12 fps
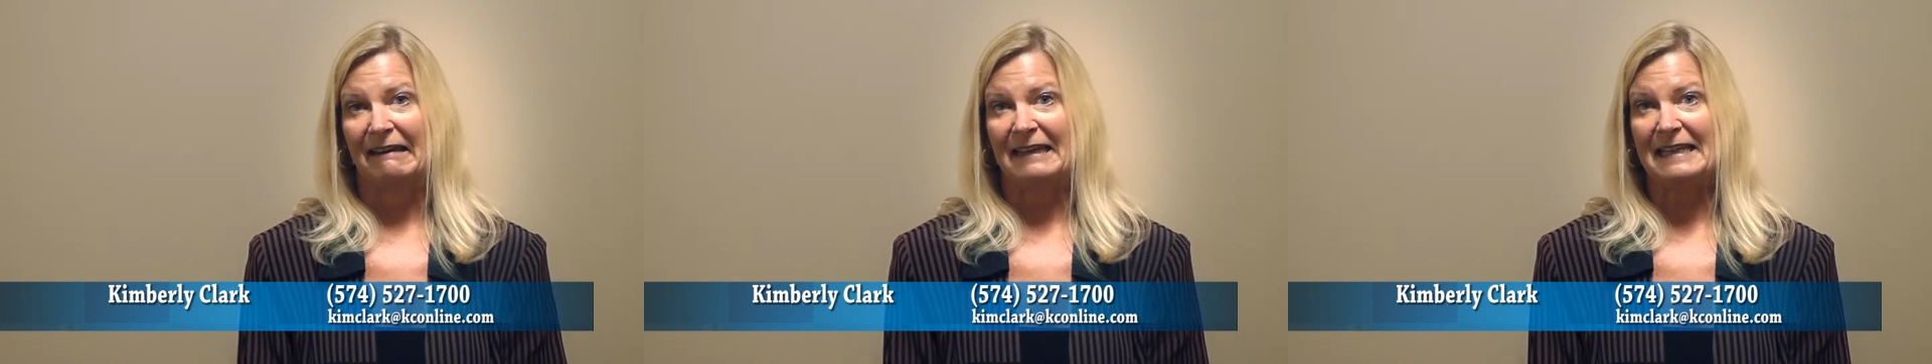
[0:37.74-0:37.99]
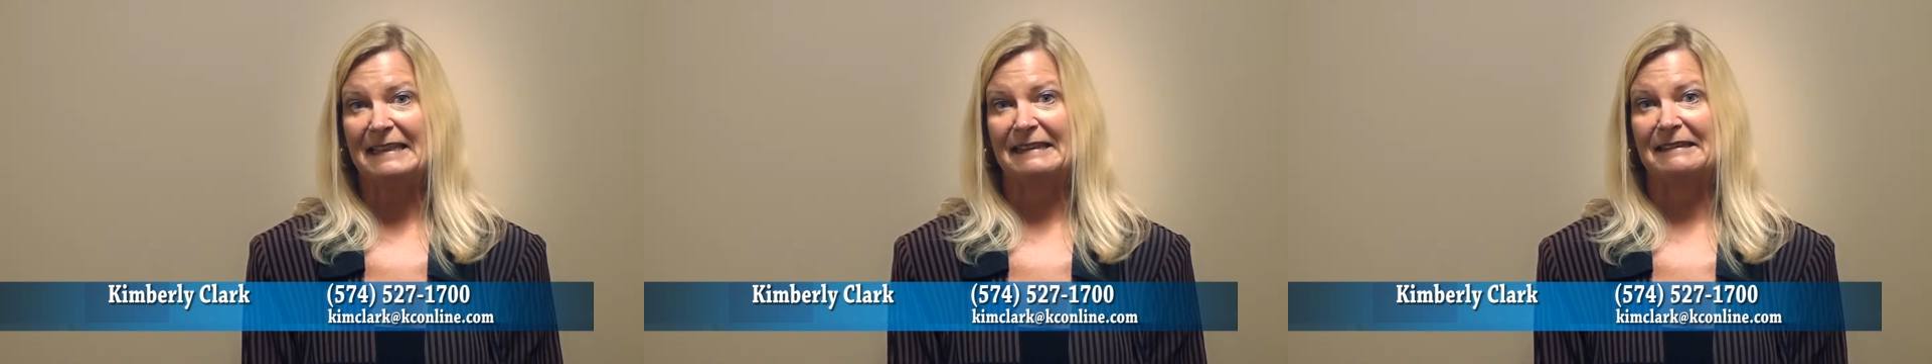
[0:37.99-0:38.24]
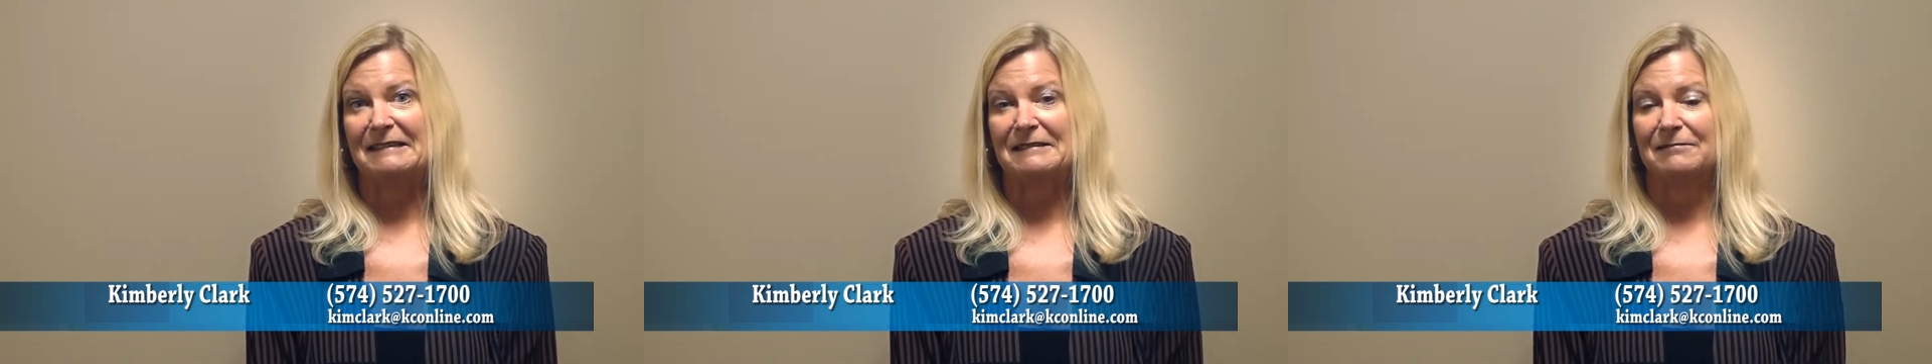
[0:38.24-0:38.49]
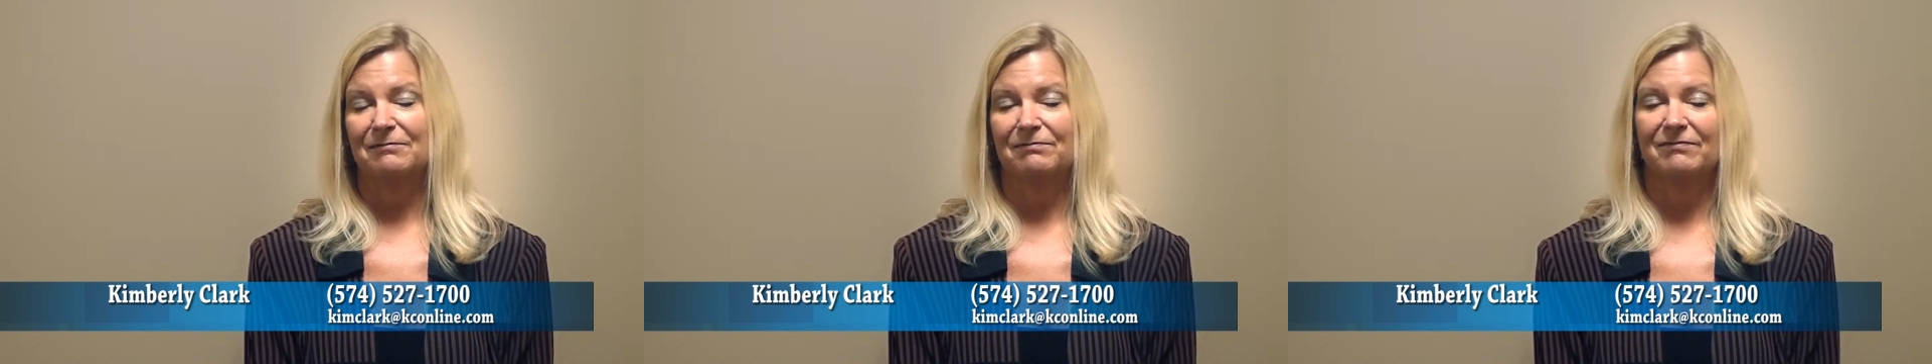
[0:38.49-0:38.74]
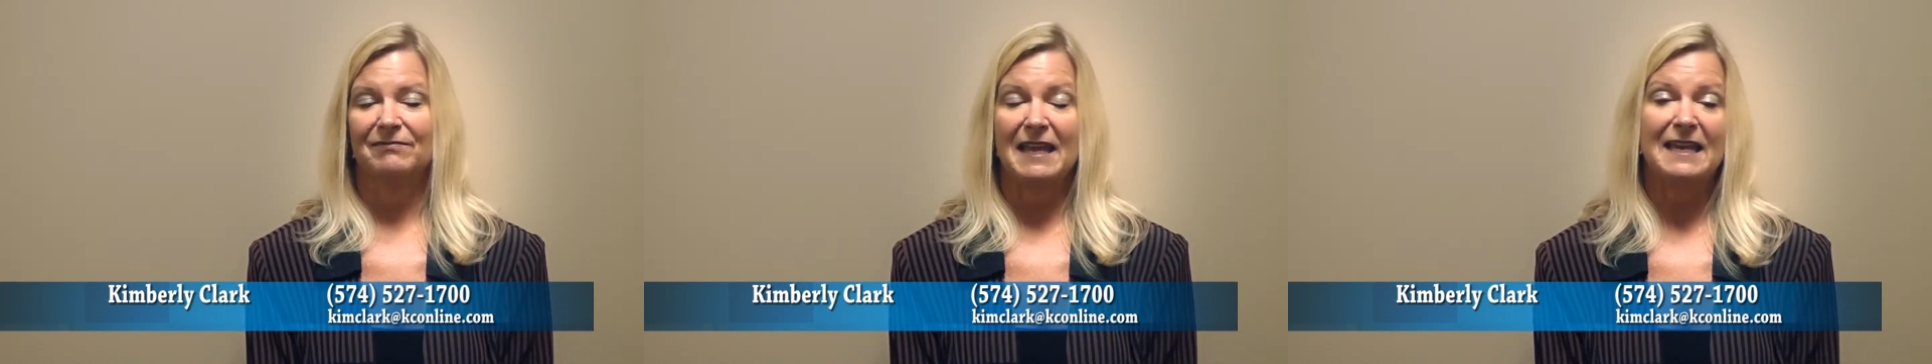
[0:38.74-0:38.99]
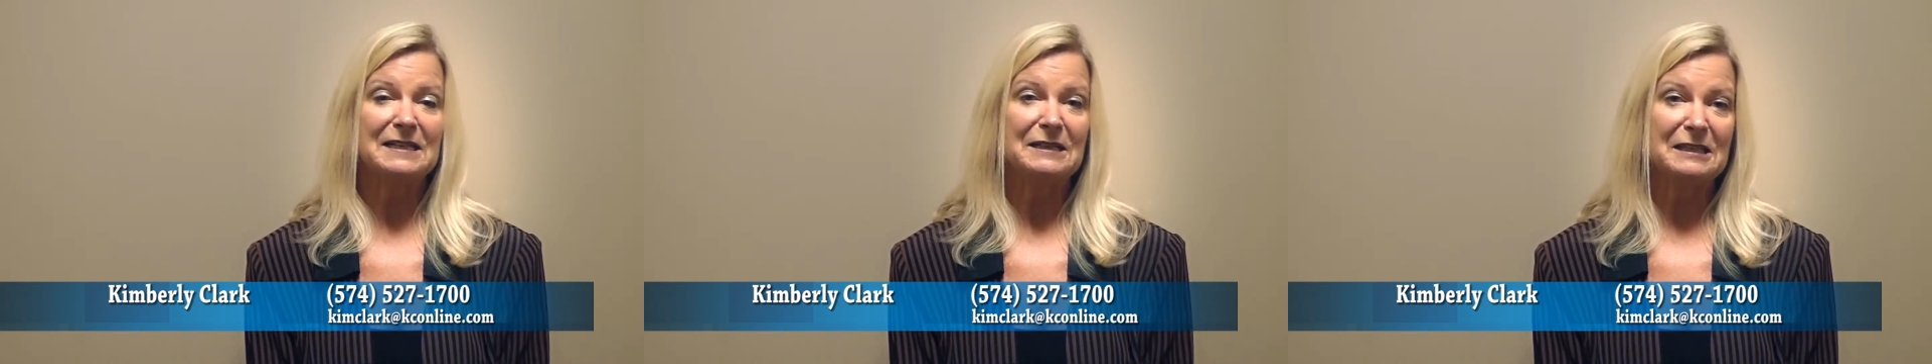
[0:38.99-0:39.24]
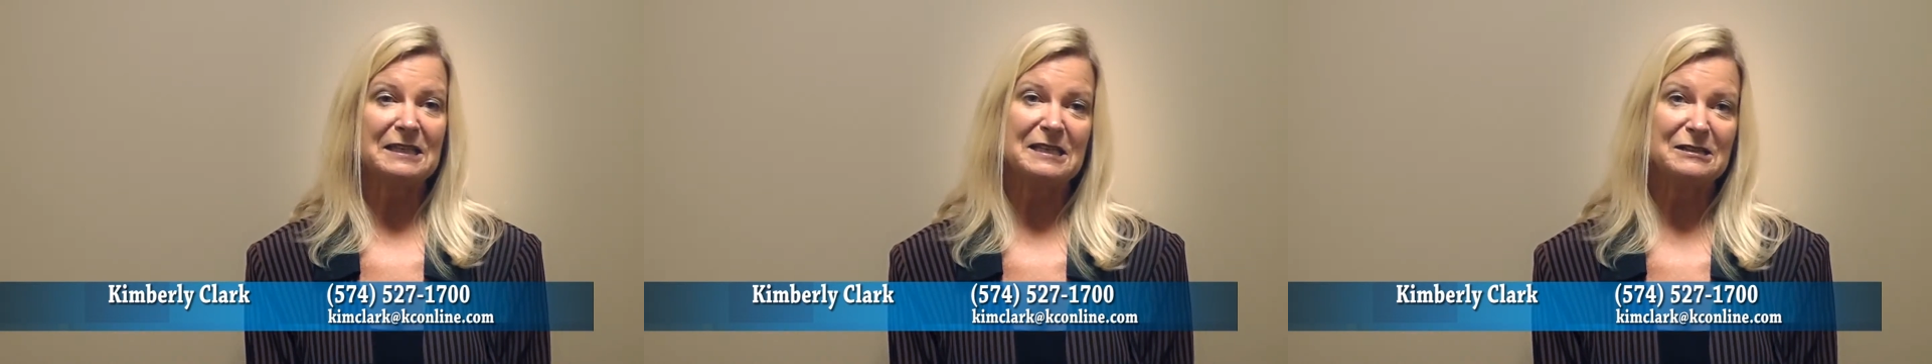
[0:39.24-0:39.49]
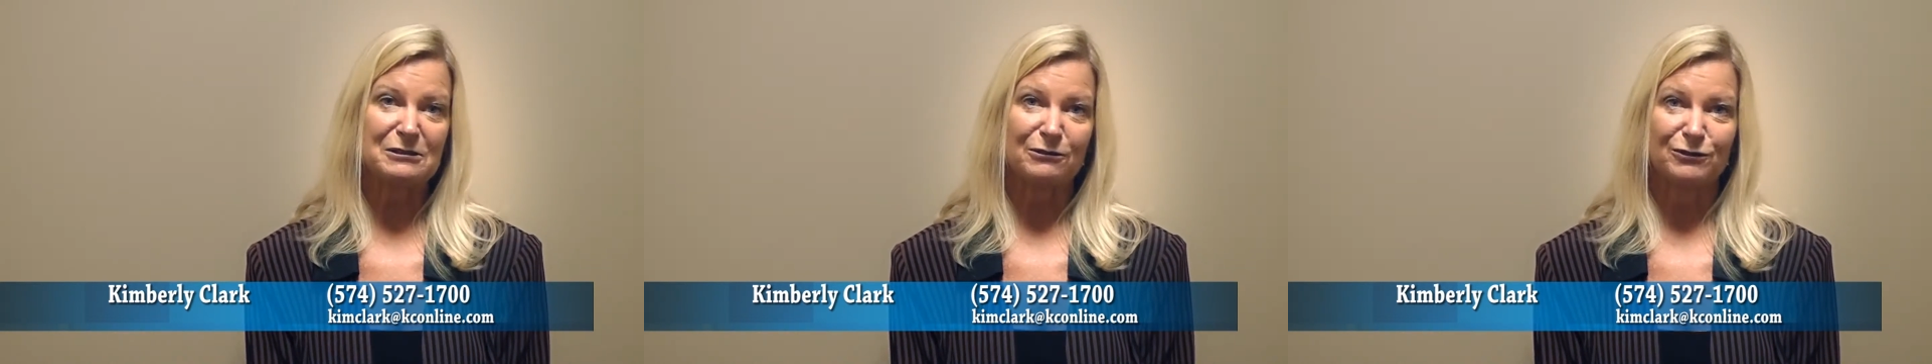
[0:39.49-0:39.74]
in handing the
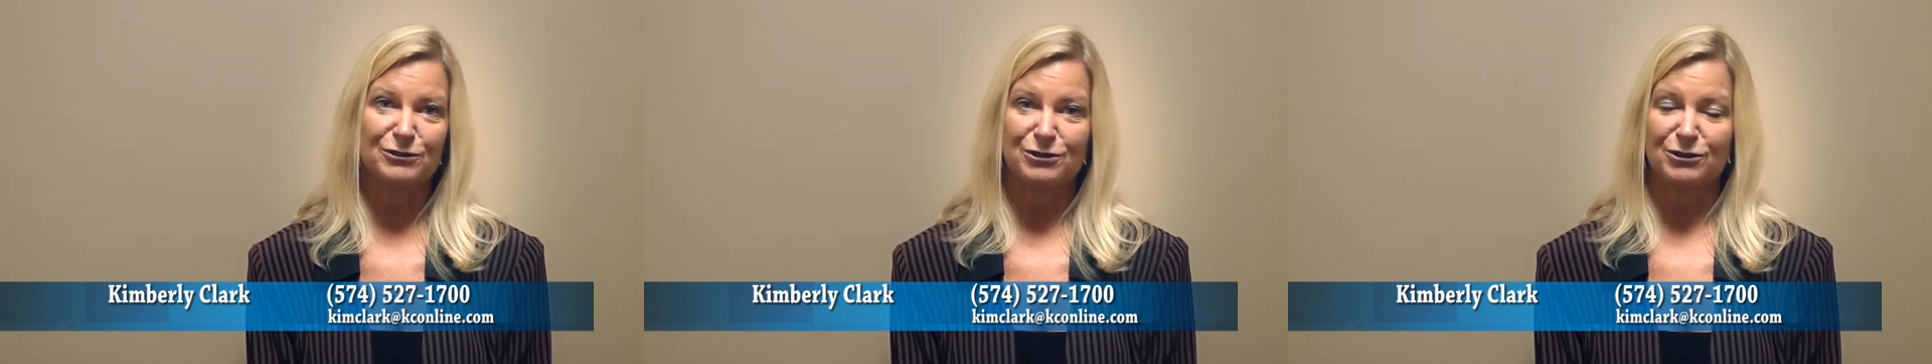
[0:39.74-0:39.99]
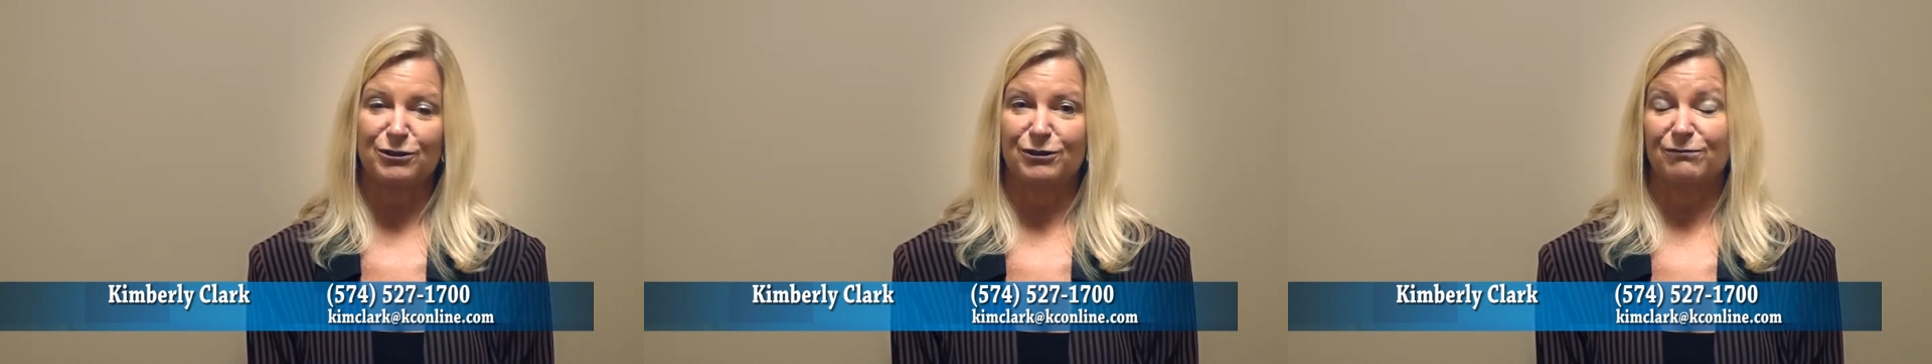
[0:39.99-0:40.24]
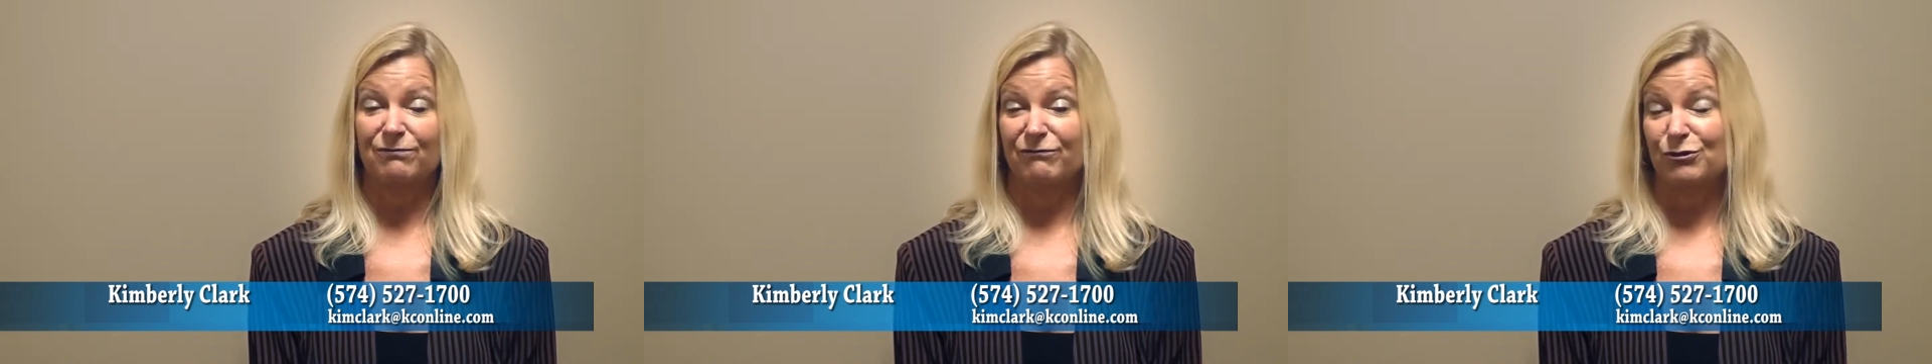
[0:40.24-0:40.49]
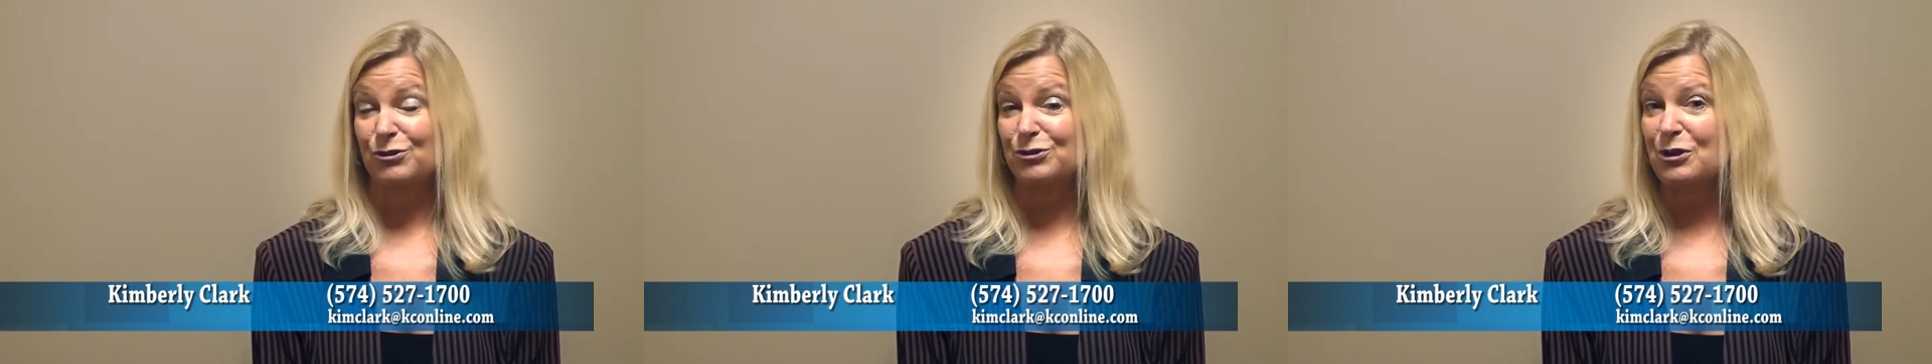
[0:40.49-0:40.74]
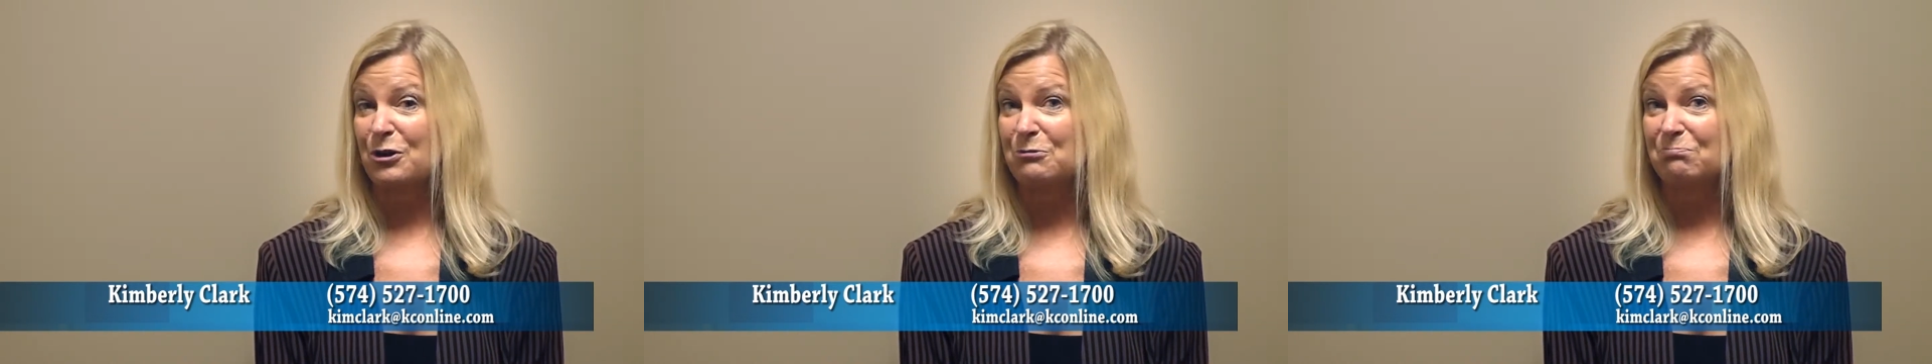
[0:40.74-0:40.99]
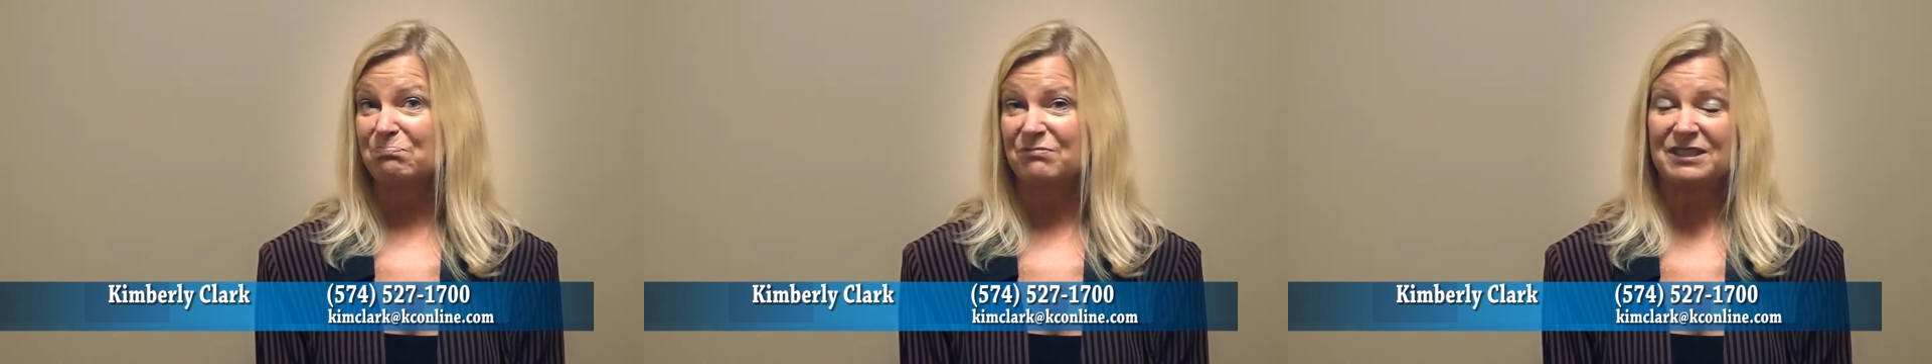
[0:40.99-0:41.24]
keys over to their first home,